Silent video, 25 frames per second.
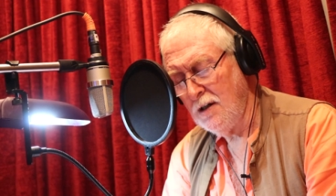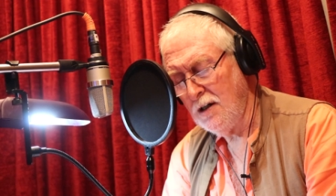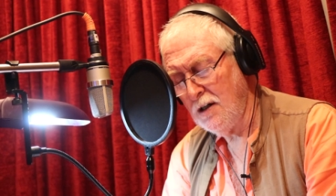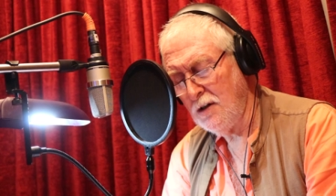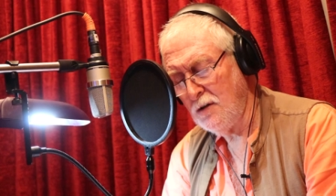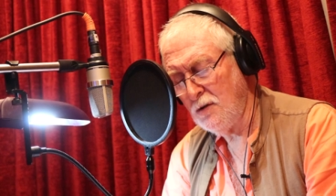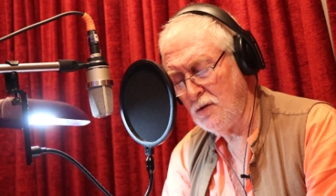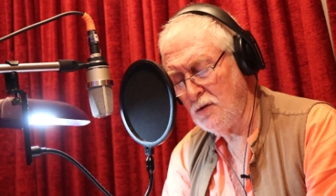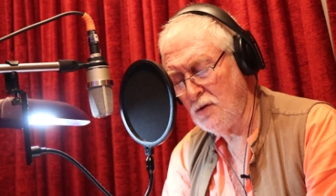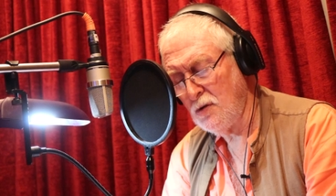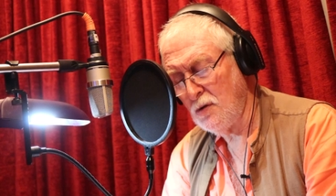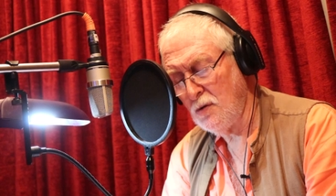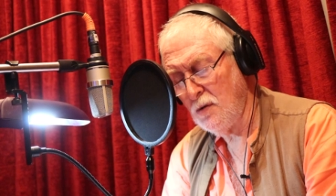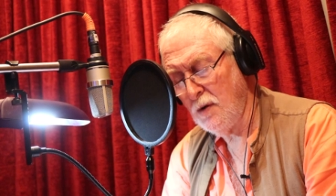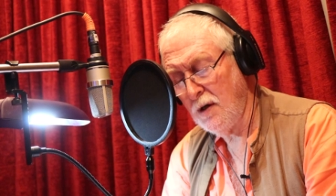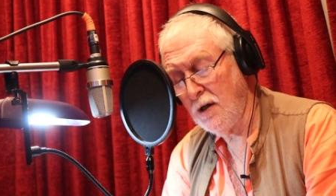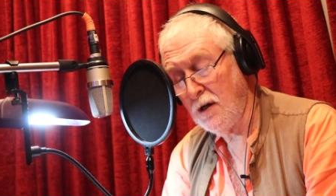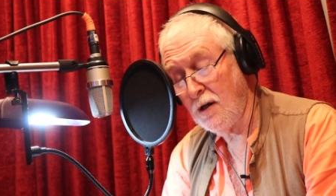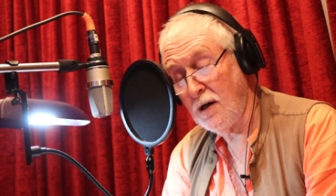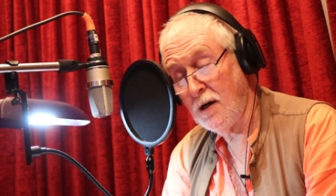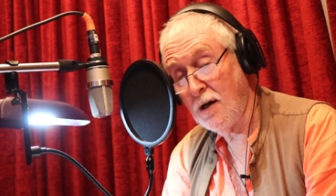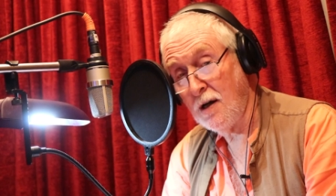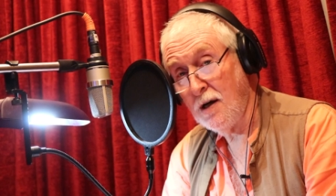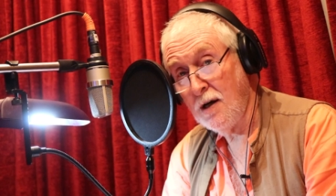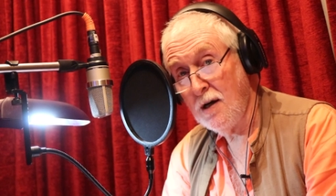into
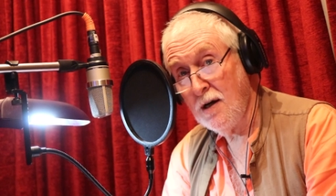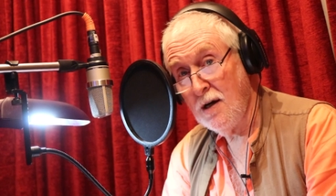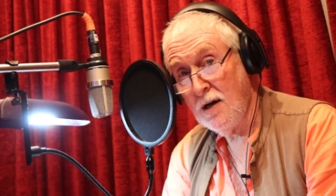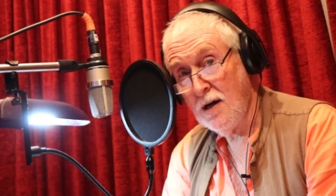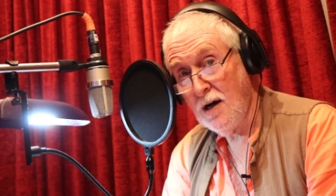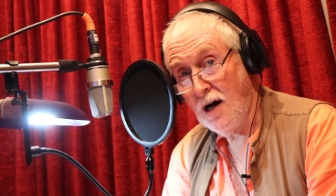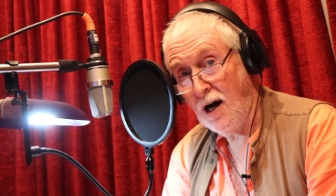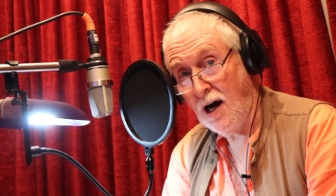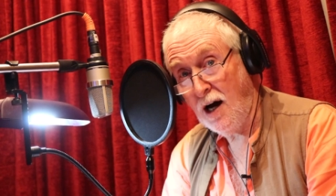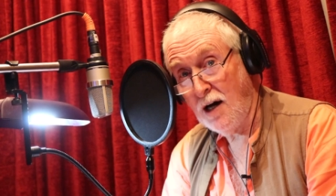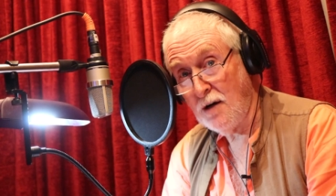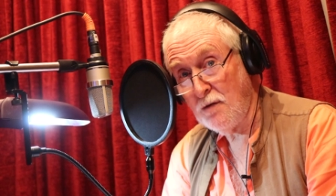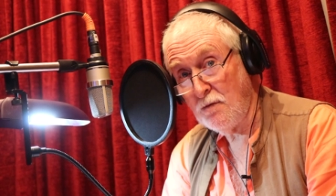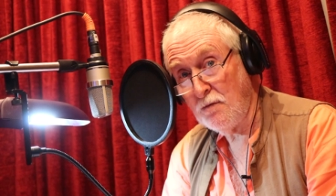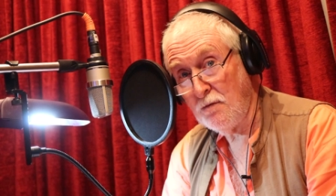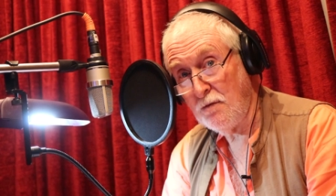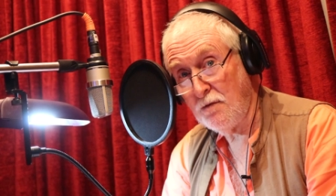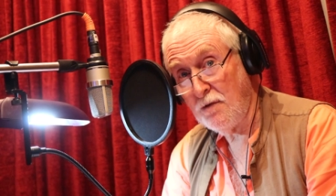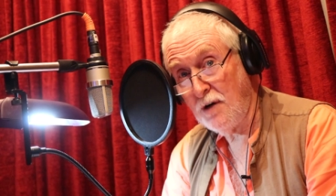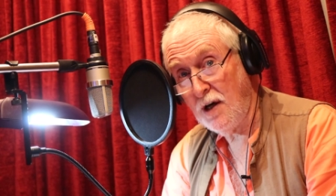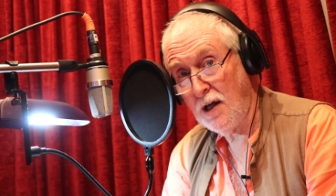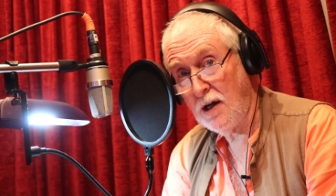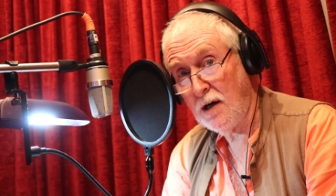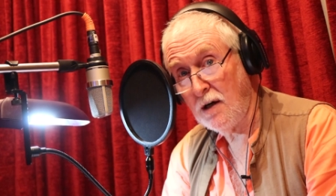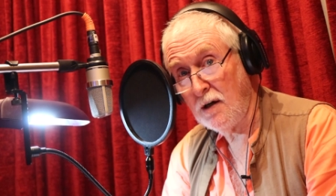an
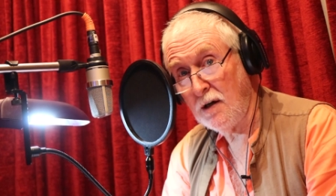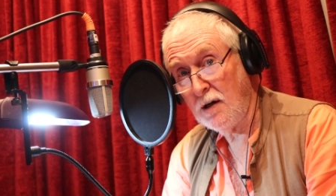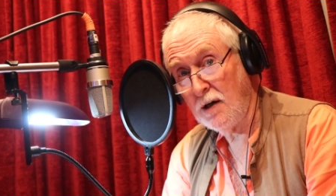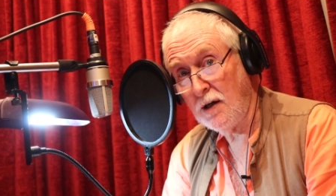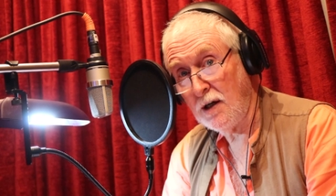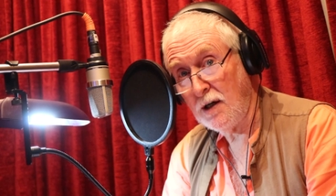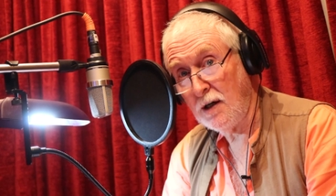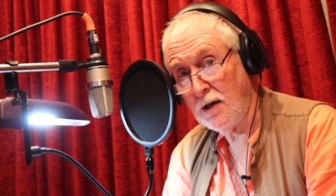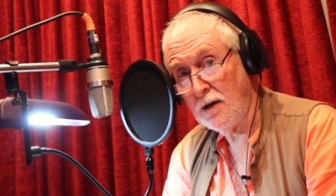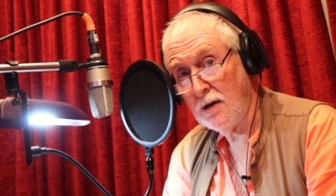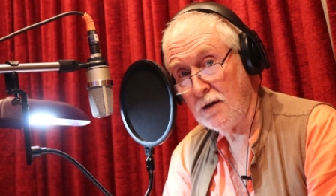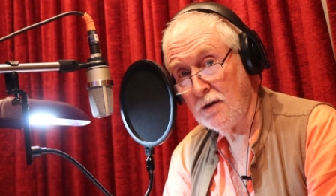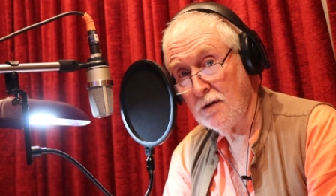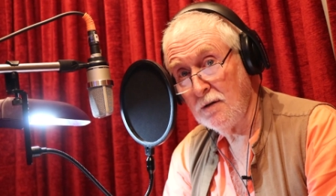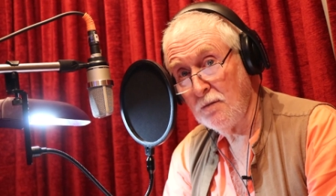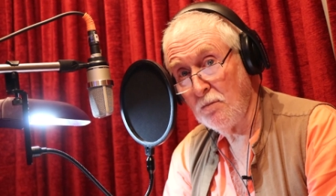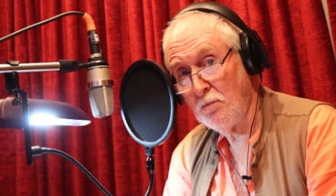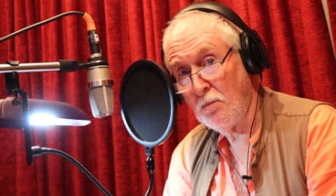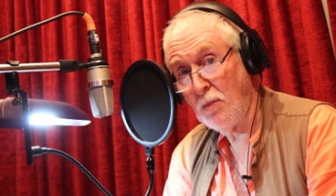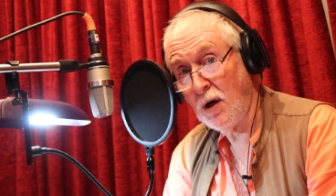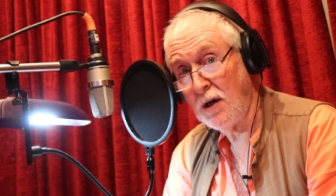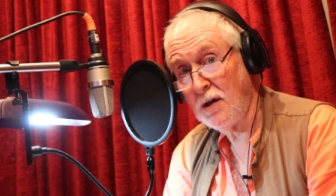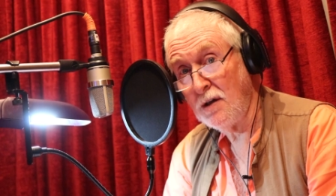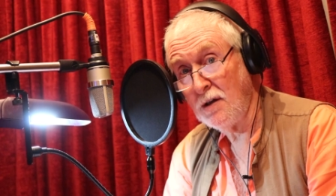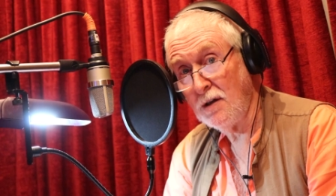unvarying
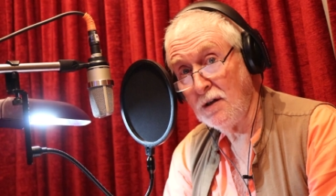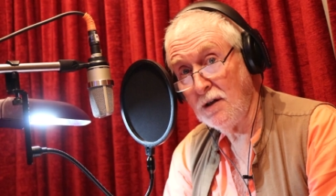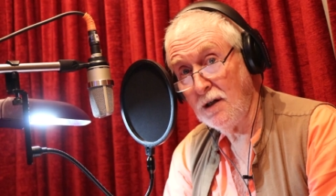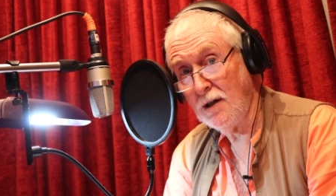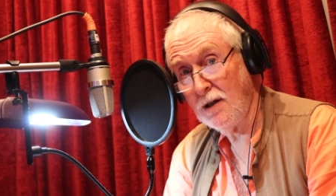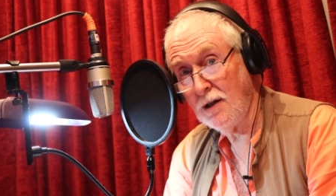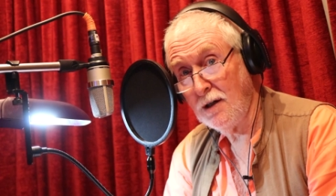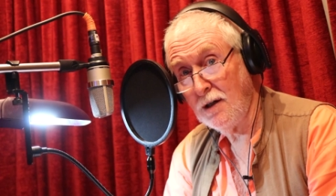bundle.